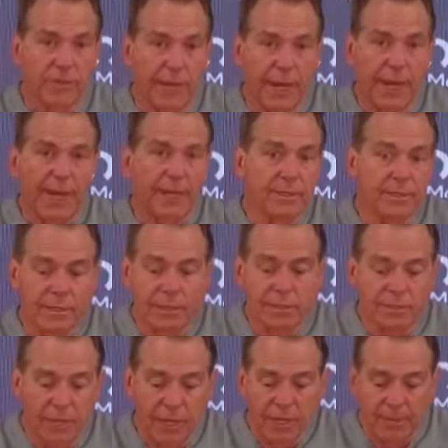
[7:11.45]
enhance their
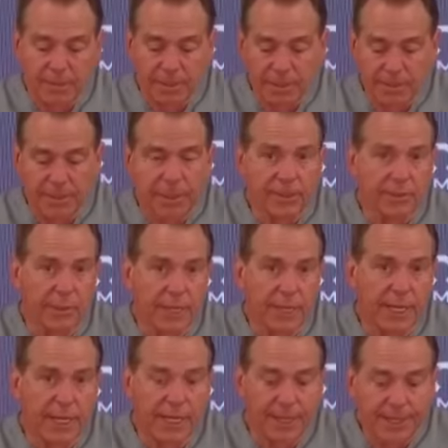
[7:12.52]
development the best we
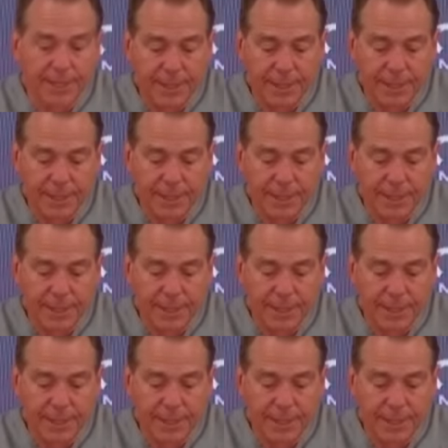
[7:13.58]
can